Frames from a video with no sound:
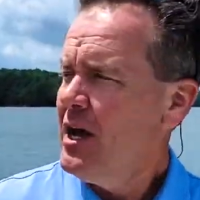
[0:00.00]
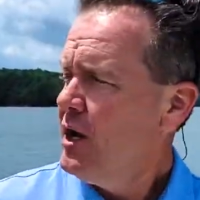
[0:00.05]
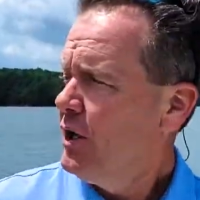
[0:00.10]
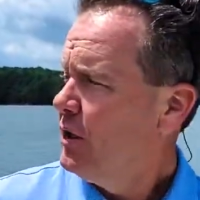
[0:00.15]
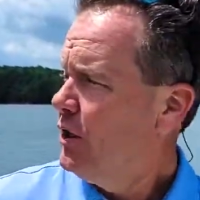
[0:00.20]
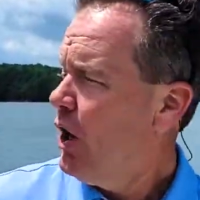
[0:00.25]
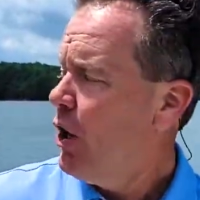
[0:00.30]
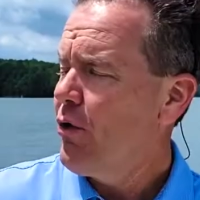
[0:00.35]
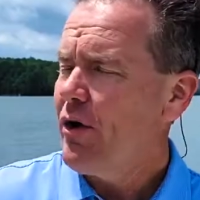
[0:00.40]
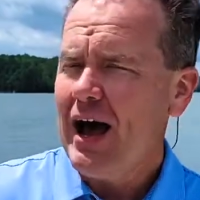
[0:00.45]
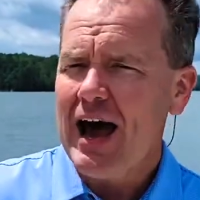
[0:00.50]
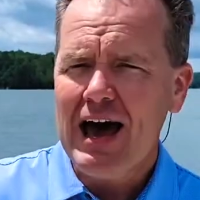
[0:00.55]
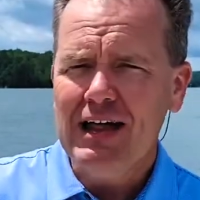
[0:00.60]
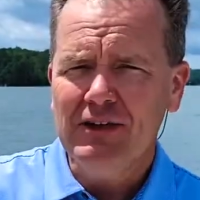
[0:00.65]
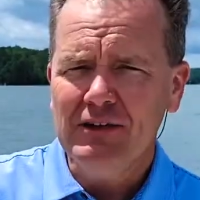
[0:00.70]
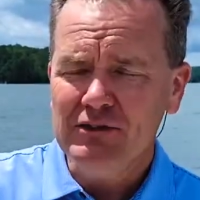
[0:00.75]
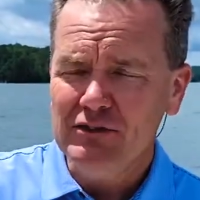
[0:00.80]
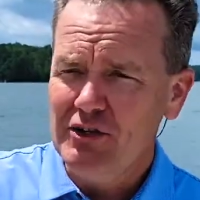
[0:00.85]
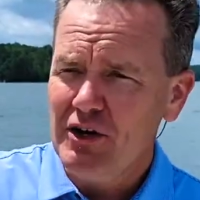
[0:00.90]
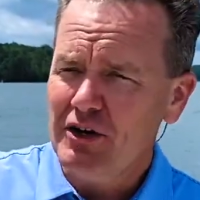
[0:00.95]
Goat
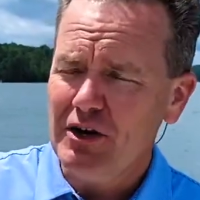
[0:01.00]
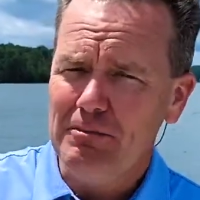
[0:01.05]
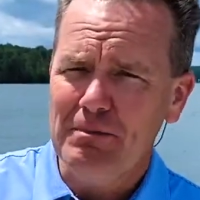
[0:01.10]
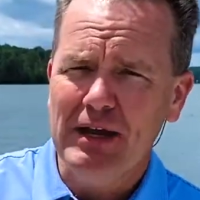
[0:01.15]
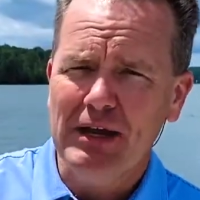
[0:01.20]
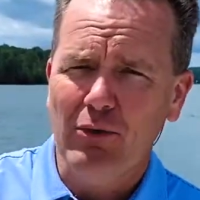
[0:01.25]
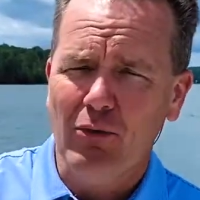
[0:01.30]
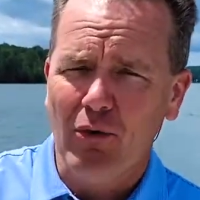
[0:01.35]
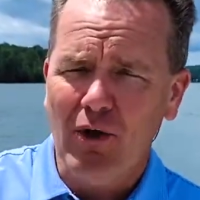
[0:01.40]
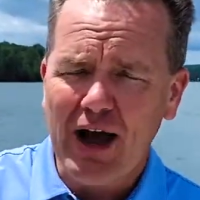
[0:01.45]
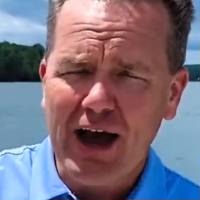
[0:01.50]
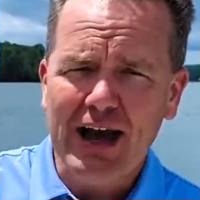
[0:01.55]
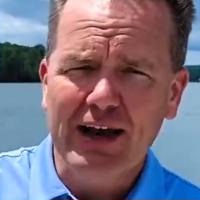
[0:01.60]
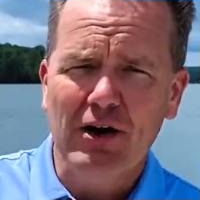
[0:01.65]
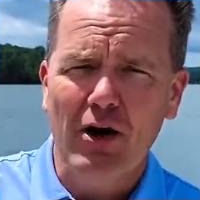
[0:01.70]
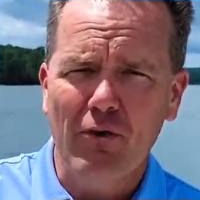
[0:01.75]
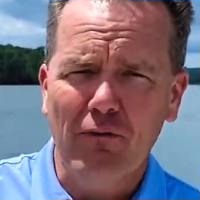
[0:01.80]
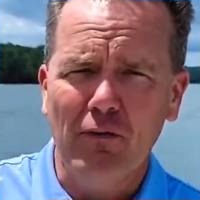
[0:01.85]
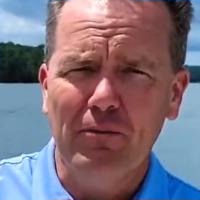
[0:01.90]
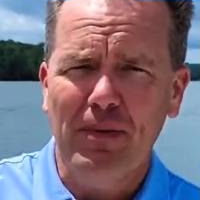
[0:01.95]
Island's gonna be right
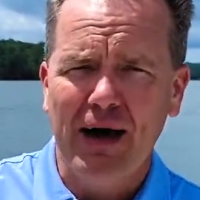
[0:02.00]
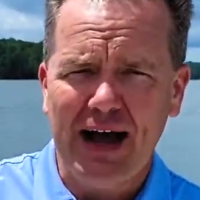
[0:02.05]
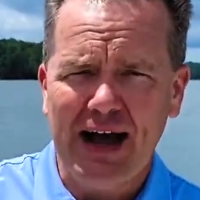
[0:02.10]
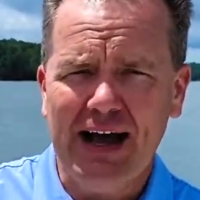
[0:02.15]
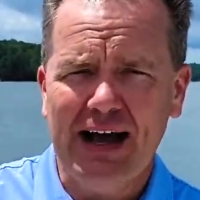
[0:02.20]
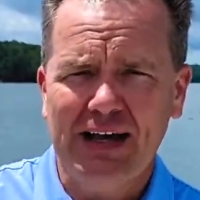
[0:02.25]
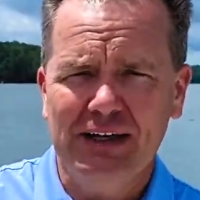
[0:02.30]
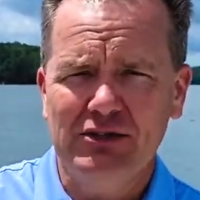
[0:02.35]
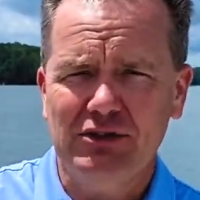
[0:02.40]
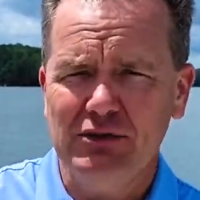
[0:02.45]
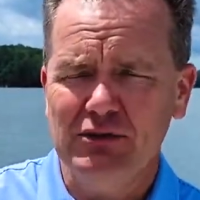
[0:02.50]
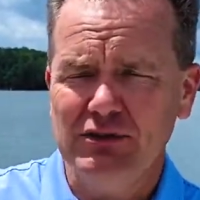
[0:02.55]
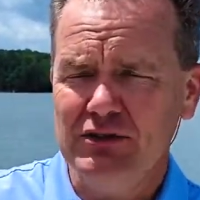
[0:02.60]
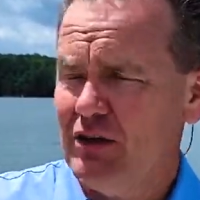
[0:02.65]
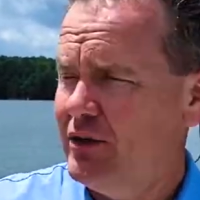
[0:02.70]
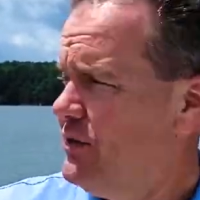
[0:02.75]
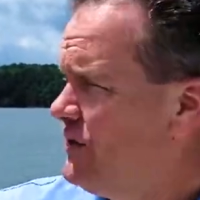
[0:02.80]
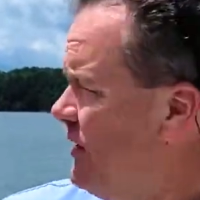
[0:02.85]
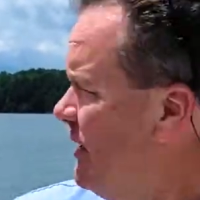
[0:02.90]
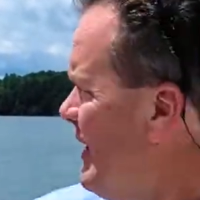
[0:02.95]
over behind you. So
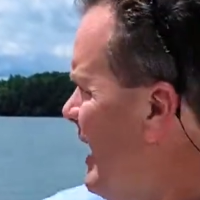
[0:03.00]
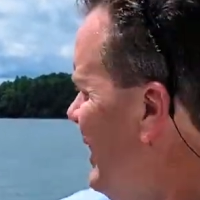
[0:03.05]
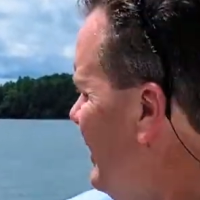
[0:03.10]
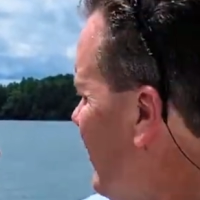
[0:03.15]
you see that